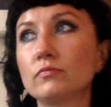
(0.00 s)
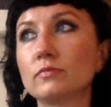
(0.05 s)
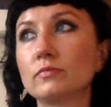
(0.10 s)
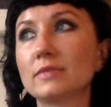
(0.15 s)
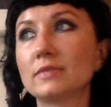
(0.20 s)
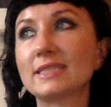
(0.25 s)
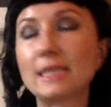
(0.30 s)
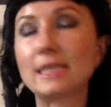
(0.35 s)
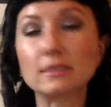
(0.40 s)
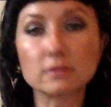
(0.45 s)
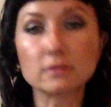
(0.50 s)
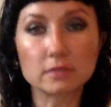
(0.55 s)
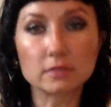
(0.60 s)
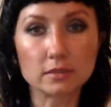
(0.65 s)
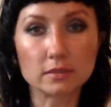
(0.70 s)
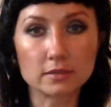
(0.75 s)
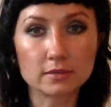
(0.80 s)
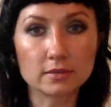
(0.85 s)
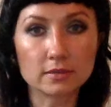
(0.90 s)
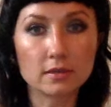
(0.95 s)

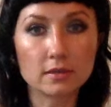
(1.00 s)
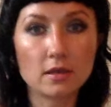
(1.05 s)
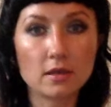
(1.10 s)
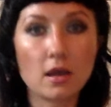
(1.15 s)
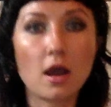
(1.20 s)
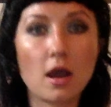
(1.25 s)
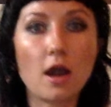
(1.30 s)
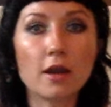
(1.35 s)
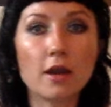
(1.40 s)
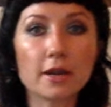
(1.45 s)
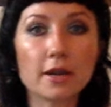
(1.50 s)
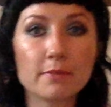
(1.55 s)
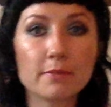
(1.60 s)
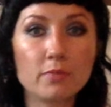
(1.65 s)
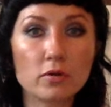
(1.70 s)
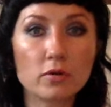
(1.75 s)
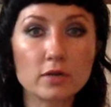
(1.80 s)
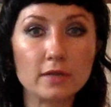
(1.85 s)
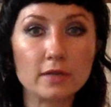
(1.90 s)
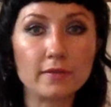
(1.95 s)
senses are
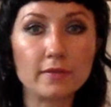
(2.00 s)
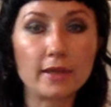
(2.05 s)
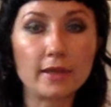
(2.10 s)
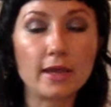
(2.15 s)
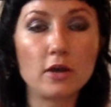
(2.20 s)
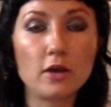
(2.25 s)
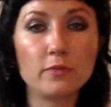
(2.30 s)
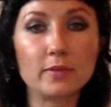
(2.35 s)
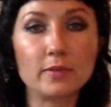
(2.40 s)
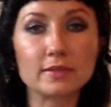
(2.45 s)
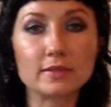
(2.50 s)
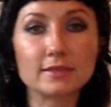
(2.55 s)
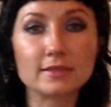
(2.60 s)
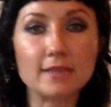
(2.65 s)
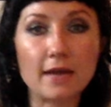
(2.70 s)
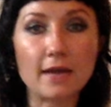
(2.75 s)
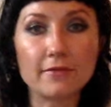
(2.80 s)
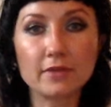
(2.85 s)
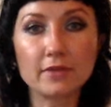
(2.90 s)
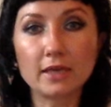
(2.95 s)
important. They help us
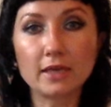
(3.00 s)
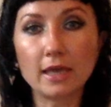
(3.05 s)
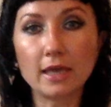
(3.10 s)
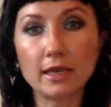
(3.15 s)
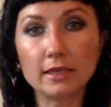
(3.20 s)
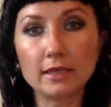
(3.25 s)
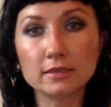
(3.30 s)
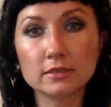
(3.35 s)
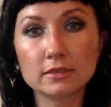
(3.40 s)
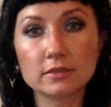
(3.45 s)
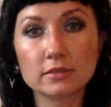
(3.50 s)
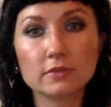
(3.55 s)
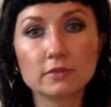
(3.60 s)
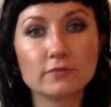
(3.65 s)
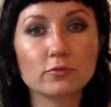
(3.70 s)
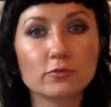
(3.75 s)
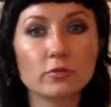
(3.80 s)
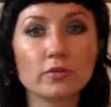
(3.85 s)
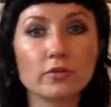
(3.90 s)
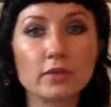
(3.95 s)
navigate
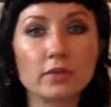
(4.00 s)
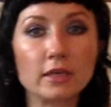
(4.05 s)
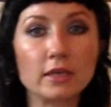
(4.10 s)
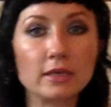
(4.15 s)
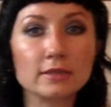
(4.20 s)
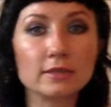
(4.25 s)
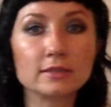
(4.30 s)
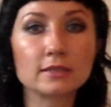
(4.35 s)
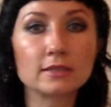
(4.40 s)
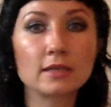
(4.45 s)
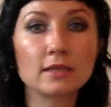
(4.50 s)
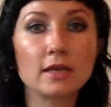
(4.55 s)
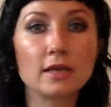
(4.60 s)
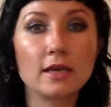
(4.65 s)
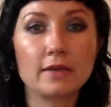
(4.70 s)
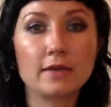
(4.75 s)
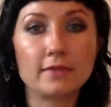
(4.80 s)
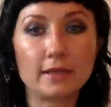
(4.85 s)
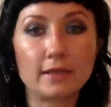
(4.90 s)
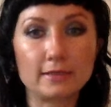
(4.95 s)
through things.
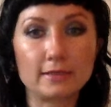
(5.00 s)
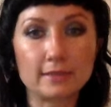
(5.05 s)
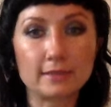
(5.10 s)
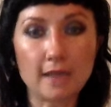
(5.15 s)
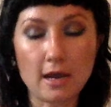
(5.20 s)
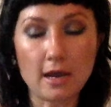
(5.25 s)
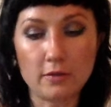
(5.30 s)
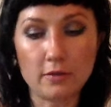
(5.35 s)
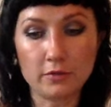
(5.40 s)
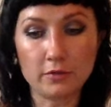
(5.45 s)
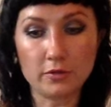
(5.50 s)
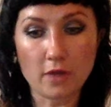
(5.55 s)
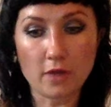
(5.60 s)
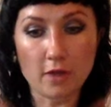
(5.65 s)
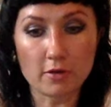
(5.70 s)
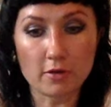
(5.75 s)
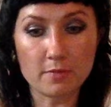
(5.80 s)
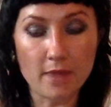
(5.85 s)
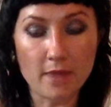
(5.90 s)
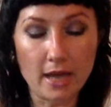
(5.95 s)
That's how you know
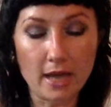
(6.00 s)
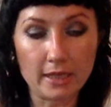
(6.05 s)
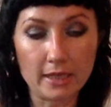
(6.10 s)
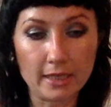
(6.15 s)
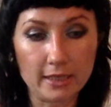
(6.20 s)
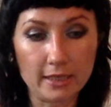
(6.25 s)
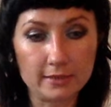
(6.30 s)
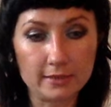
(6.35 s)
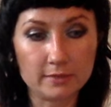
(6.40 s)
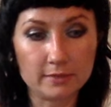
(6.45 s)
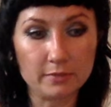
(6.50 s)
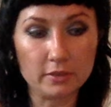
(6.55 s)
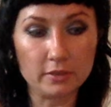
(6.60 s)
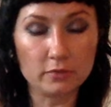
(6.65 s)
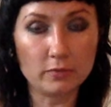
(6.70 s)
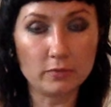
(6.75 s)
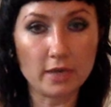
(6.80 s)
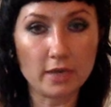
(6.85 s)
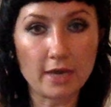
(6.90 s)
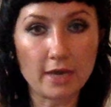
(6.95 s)
our body is
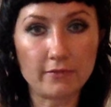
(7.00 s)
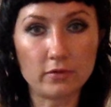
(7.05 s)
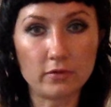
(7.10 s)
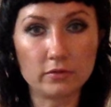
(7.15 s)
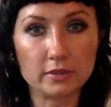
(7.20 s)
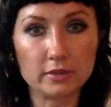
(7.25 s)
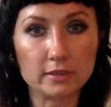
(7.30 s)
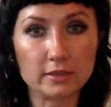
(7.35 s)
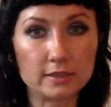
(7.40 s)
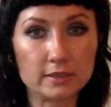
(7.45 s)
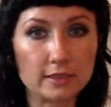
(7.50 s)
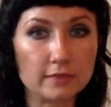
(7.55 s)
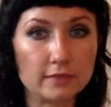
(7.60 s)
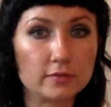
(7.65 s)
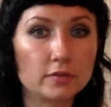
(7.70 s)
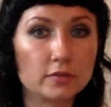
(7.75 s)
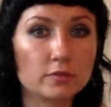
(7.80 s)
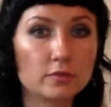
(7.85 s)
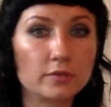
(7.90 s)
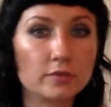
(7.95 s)
built. We have all these
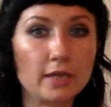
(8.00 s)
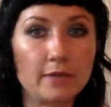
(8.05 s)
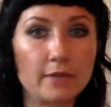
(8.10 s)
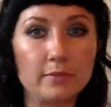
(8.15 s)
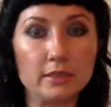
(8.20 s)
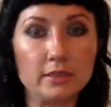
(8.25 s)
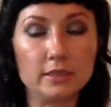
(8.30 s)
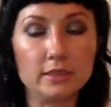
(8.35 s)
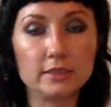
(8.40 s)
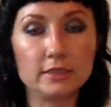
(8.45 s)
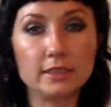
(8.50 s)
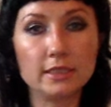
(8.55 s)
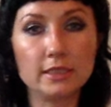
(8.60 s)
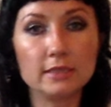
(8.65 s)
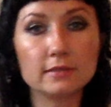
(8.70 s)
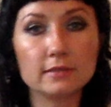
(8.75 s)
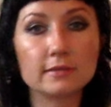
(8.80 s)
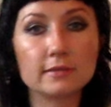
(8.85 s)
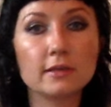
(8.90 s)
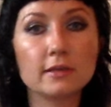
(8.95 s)
sensory
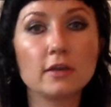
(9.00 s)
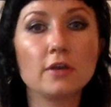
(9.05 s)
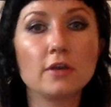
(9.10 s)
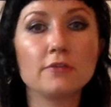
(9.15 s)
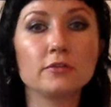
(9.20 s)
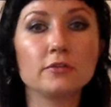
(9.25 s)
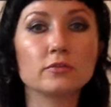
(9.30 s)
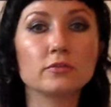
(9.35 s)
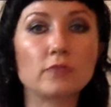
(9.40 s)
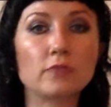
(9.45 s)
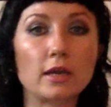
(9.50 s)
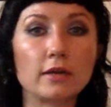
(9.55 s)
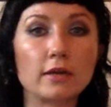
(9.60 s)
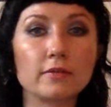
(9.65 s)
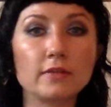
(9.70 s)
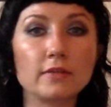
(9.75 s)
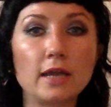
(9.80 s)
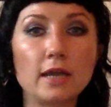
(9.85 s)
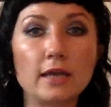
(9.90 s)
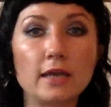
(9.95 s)
abilities to
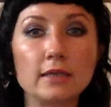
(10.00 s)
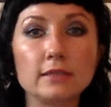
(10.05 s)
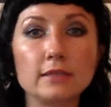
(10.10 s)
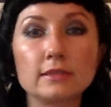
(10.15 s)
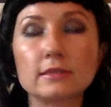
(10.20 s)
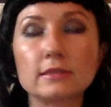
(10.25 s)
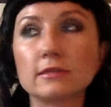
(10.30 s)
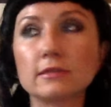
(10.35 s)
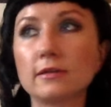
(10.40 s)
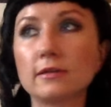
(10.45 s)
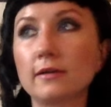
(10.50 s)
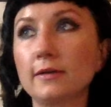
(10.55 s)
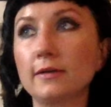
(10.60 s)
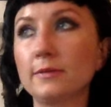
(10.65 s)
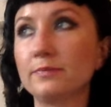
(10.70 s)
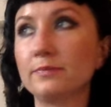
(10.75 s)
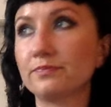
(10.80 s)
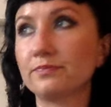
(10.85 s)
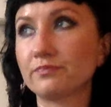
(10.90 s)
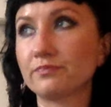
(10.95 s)
recognize
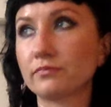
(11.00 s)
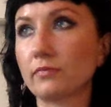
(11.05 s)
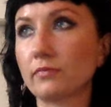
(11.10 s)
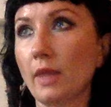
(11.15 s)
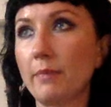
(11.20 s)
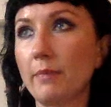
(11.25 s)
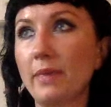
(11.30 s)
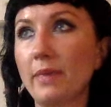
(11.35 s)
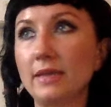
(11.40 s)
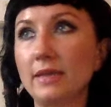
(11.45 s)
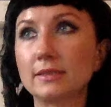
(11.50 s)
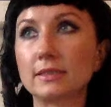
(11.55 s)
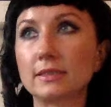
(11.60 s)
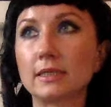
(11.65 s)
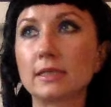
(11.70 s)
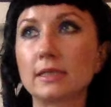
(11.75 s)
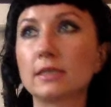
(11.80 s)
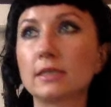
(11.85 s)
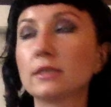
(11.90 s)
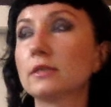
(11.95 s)
um, a basic